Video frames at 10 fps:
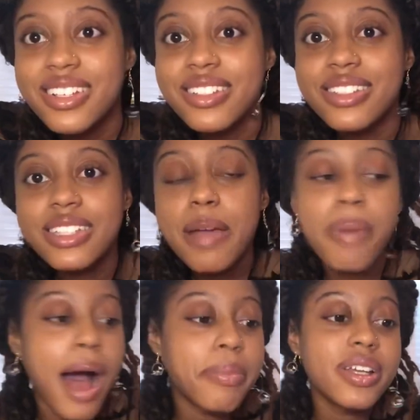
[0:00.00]
Stay
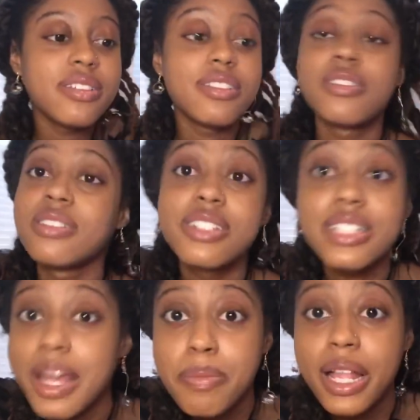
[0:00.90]
popping,
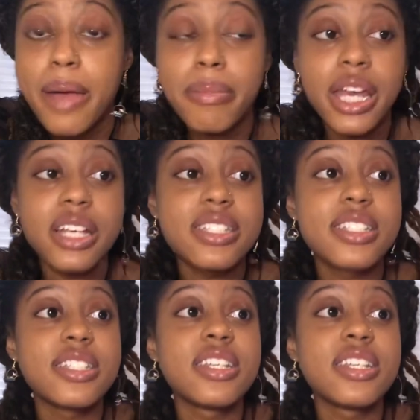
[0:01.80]
stay plant-based,